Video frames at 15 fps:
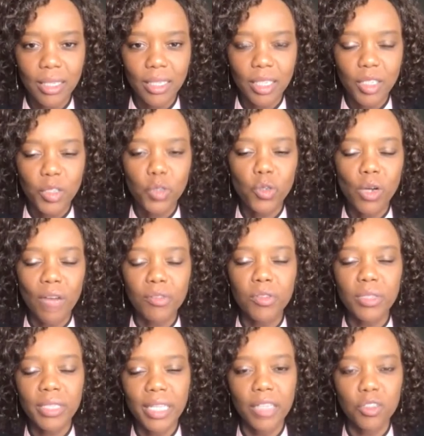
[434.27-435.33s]
You have to
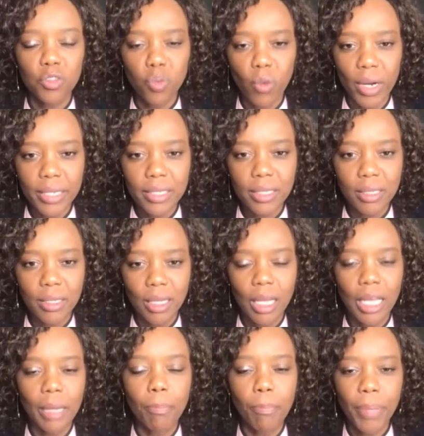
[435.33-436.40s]
think twice
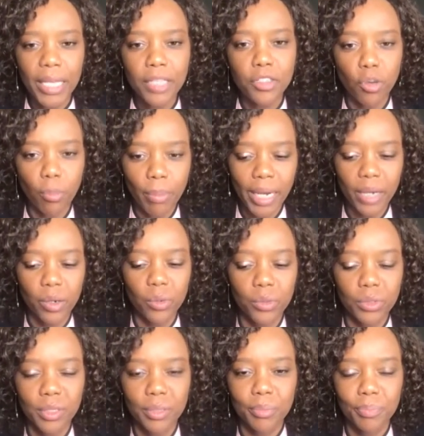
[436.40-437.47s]
and pick your
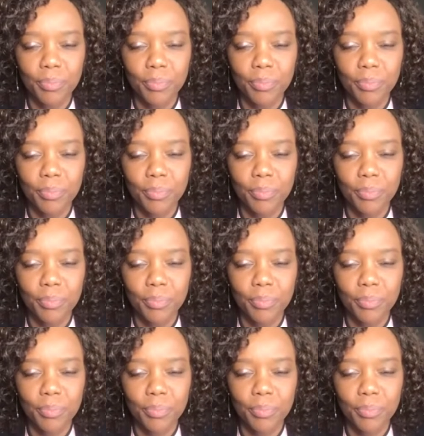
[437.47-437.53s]
battles.